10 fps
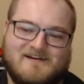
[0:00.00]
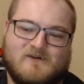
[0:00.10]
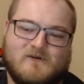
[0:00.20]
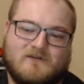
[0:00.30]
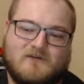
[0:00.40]

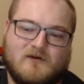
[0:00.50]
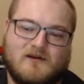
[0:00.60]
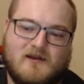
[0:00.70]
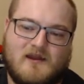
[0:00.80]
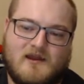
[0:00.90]
cool. So we're
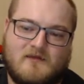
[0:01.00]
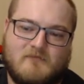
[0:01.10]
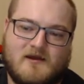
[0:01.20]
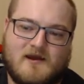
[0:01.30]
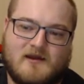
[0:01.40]
gonna head
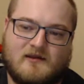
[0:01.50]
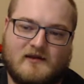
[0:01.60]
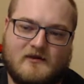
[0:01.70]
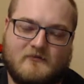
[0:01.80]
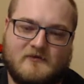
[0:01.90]
back
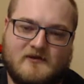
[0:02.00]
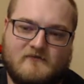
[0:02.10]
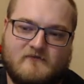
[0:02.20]
and I believe